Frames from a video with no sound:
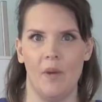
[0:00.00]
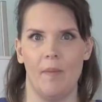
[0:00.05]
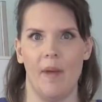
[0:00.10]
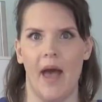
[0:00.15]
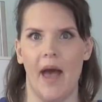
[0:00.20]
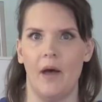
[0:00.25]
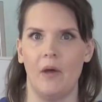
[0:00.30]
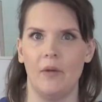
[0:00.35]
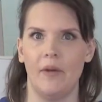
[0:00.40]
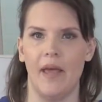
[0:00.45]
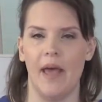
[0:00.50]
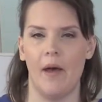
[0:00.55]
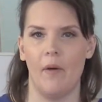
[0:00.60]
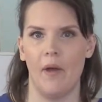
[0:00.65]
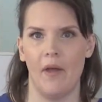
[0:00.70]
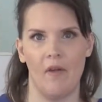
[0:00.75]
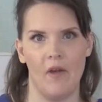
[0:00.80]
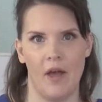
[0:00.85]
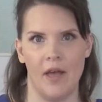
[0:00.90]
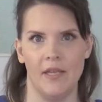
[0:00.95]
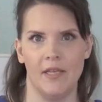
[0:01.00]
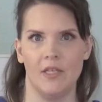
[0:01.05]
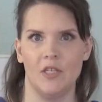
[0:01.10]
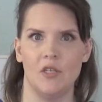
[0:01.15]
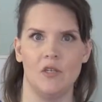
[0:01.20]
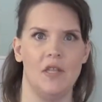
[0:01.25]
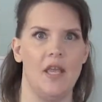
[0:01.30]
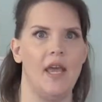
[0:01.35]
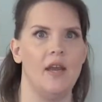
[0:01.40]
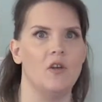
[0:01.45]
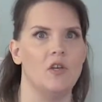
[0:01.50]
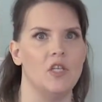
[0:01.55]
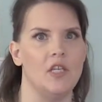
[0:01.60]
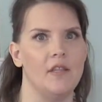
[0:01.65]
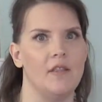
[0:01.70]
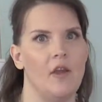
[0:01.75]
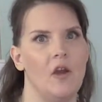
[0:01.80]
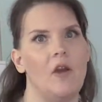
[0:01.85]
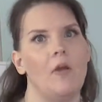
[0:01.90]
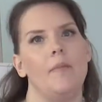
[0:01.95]
about how I got into the energy
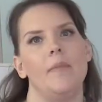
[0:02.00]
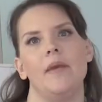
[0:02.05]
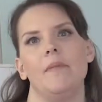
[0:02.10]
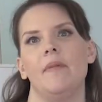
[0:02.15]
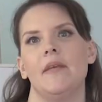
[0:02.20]
therapy